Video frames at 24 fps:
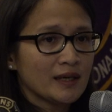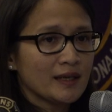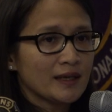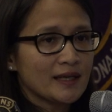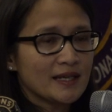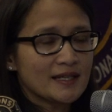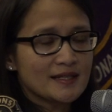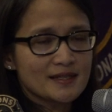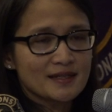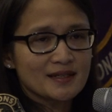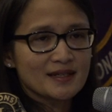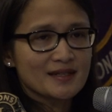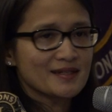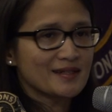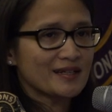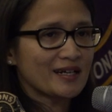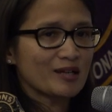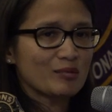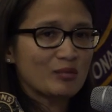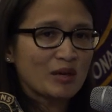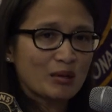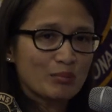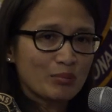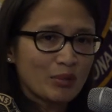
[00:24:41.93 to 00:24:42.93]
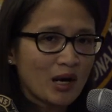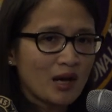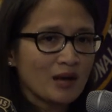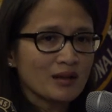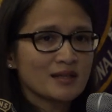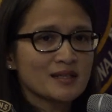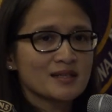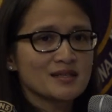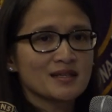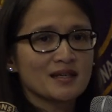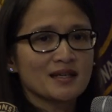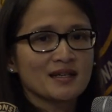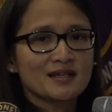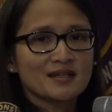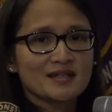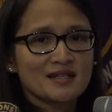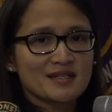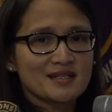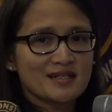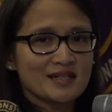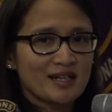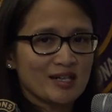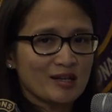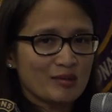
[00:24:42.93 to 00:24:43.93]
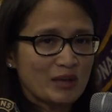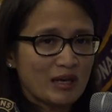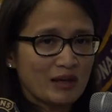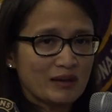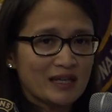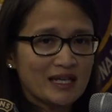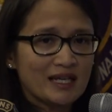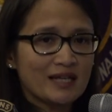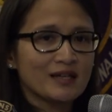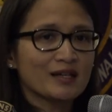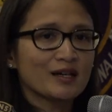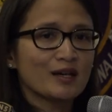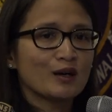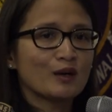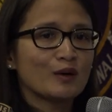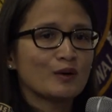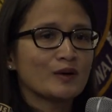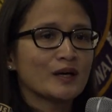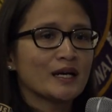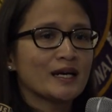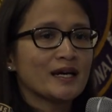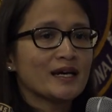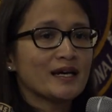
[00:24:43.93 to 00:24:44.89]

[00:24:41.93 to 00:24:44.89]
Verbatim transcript: it's it's not about politics it's not about ego